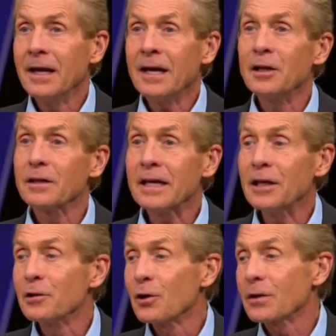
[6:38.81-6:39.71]
he
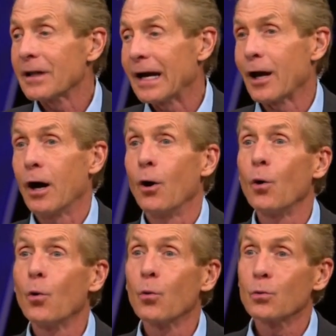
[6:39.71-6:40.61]
looked like
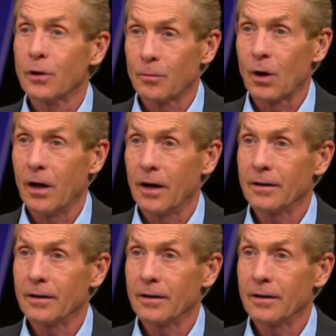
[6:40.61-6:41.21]
old LeBron.